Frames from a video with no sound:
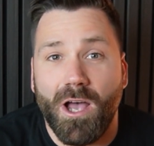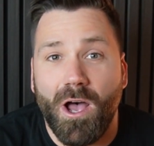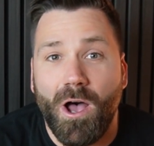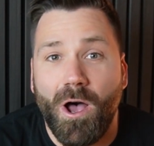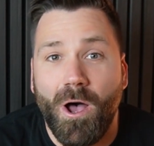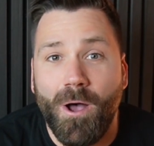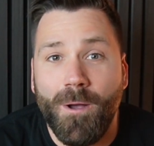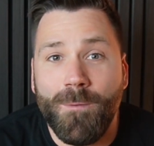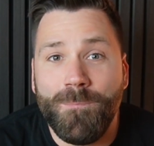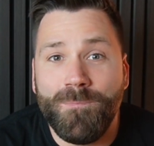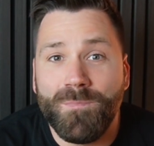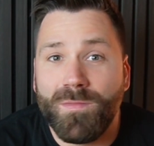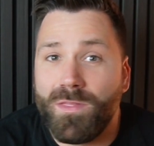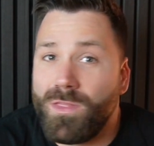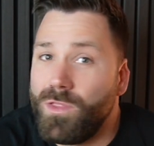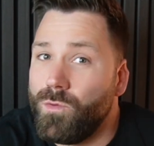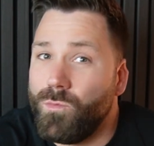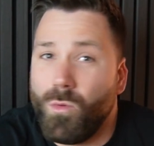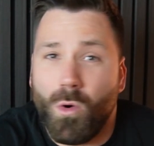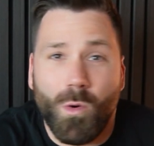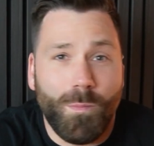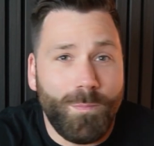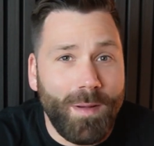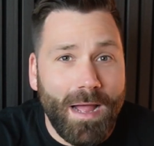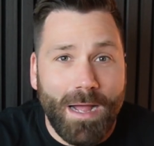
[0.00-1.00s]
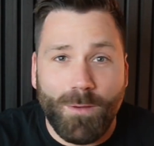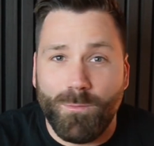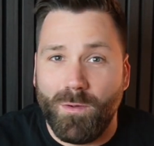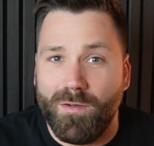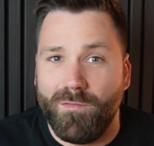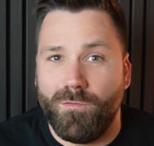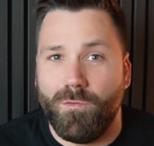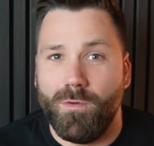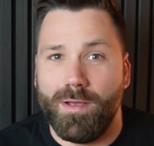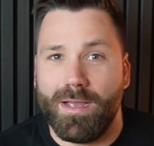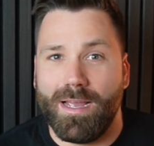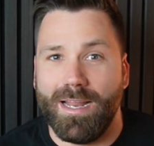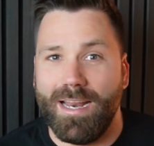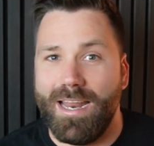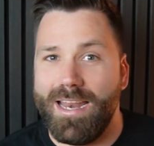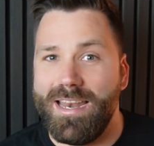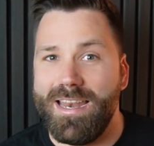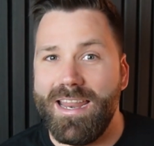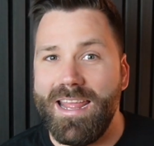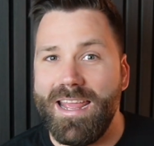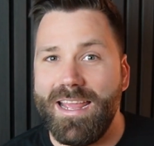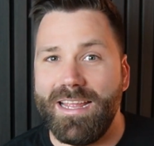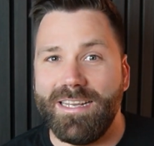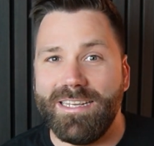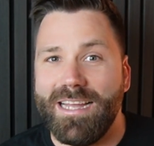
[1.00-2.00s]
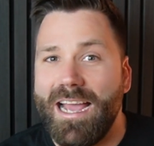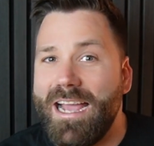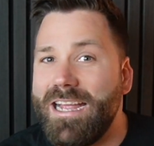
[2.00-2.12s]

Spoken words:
are, the more bandwidth we're going to need.